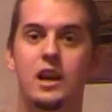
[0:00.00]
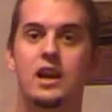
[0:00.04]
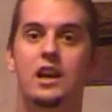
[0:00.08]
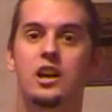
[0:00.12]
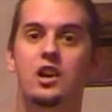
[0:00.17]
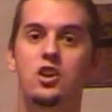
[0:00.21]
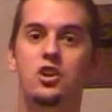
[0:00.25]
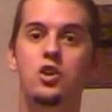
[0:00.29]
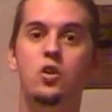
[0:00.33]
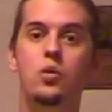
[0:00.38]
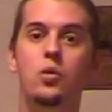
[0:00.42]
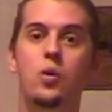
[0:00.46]

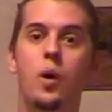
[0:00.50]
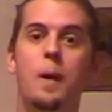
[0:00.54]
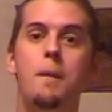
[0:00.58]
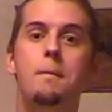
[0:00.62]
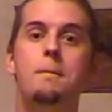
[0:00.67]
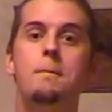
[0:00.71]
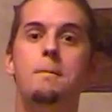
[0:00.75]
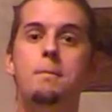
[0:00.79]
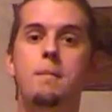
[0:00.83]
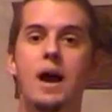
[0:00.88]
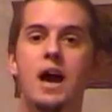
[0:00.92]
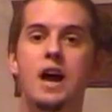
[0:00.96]
Can you
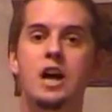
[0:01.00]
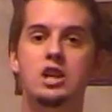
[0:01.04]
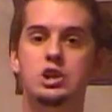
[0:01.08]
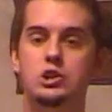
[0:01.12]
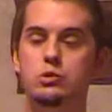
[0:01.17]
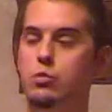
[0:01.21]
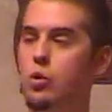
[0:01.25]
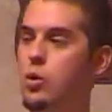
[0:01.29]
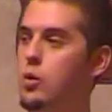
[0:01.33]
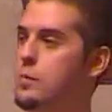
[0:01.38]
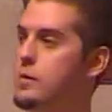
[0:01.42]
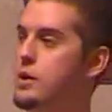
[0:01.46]
imagine
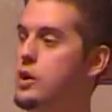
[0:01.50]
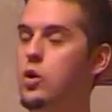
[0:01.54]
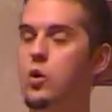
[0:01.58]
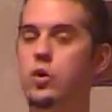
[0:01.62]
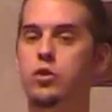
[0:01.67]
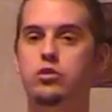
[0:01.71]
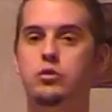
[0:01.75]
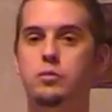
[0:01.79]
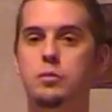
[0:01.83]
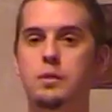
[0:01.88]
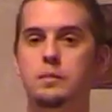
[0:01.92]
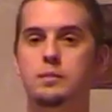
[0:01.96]
what would be going
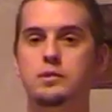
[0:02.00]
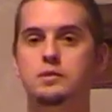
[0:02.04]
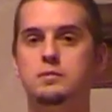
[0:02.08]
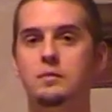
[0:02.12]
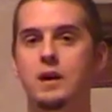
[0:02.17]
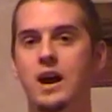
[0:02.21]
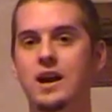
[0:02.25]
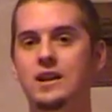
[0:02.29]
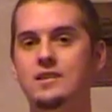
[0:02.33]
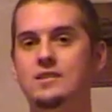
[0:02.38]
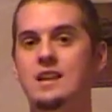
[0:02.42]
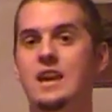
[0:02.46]
through people's
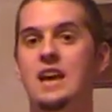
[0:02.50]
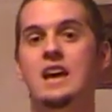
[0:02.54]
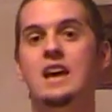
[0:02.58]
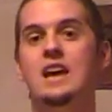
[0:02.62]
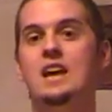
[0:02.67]
minds